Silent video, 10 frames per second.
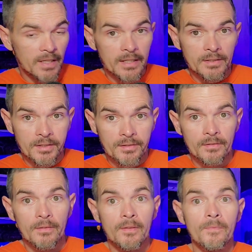Hence,
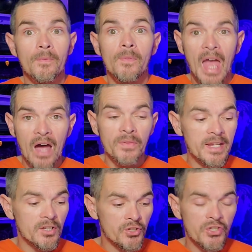how
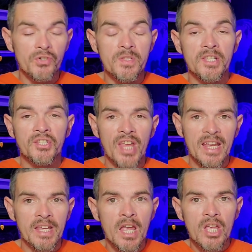they consider this
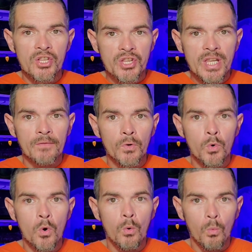a
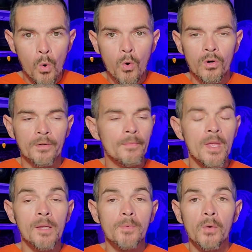civil war.
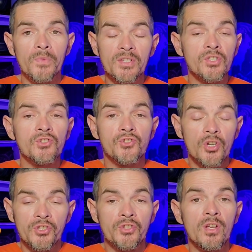No, this is
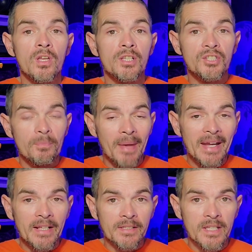just
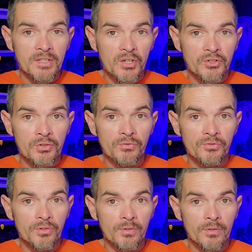debating these
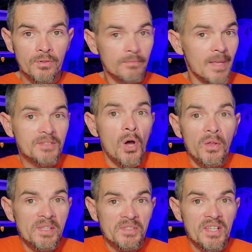issues. That's
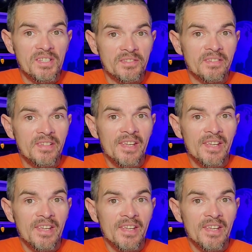all this is.